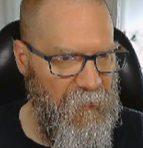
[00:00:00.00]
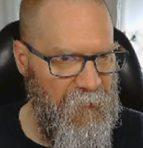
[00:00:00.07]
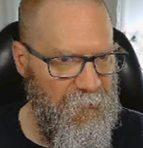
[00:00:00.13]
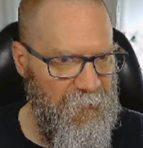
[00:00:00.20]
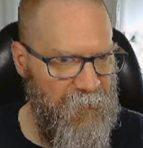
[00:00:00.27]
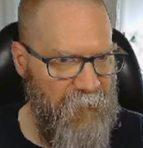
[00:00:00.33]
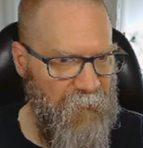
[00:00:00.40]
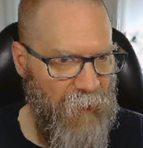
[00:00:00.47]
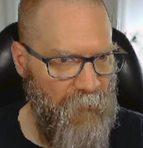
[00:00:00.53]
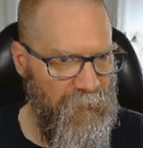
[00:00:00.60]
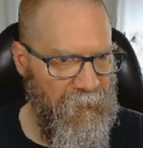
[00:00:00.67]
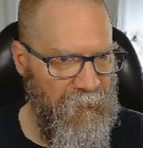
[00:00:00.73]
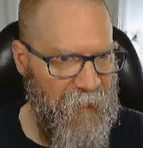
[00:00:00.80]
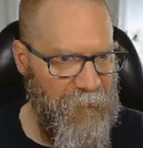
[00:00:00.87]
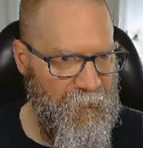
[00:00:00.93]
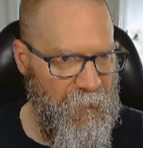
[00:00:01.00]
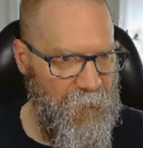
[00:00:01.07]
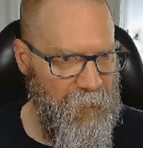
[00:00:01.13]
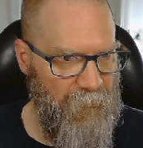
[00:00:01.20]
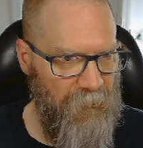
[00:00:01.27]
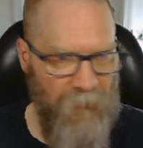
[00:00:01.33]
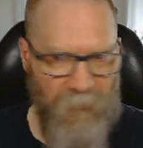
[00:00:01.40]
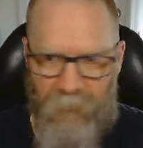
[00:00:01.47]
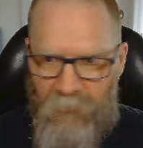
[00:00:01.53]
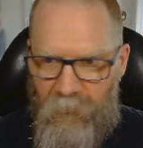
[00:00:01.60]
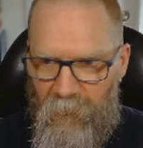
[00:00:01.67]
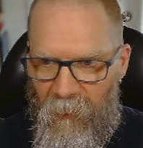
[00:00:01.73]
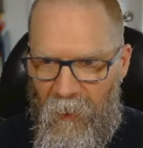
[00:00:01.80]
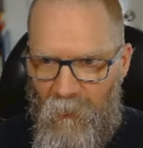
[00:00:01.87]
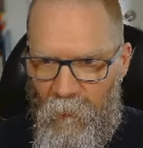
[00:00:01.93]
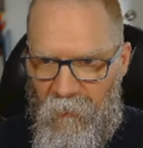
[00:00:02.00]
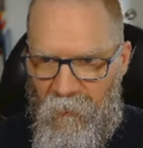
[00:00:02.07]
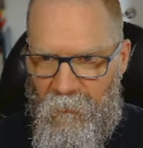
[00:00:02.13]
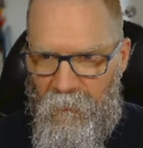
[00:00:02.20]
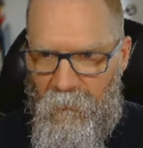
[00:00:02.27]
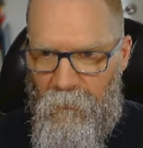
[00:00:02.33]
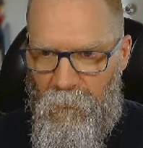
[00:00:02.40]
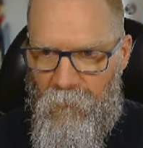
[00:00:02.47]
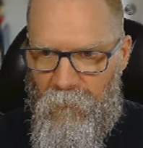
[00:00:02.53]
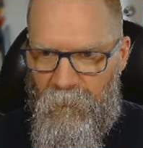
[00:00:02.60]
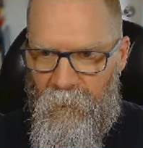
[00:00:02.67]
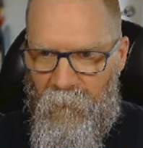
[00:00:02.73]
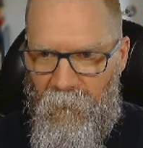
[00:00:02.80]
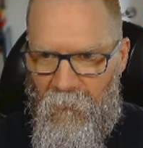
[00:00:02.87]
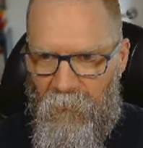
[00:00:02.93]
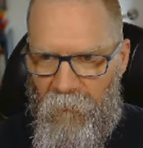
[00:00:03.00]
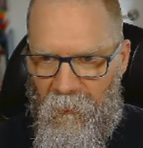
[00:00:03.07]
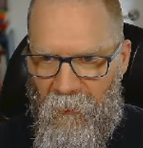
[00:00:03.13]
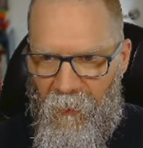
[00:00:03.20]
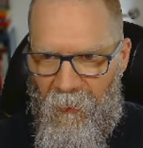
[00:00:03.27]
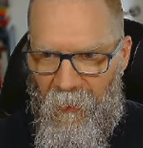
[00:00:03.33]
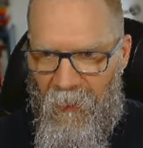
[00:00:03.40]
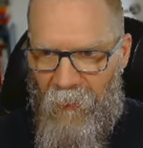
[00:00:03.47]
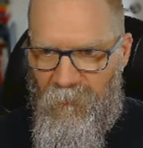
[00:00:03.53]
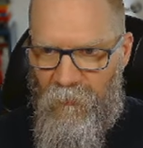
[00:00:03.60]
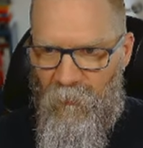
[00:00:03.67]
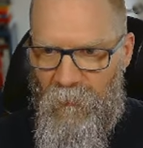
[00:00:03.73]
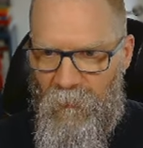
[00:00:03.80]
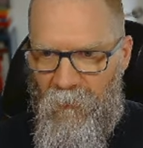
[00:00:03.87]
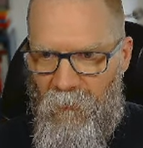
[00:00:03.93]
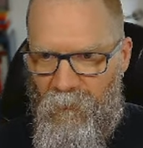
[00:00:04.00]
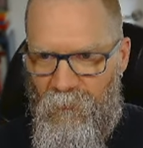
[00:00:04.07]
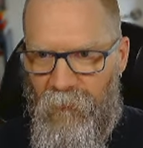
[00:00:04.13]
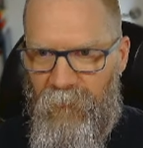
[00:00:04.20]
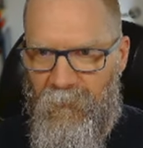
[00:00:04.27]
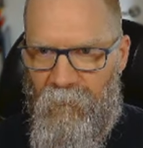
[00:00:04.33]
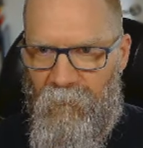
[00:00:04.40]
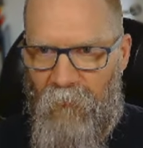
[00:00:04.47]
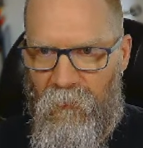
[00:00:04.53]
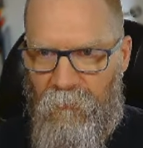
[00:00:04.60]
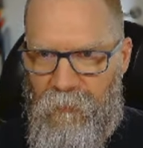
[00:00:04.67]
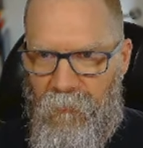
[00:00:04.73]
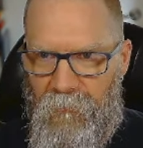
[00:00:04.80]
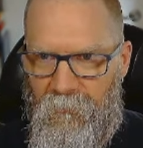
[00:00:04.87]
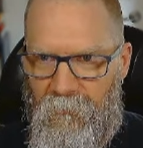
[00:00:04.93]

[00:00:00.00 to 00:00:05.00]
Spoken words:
see how we get this, right? So now we can use the get attribute intrinsic function,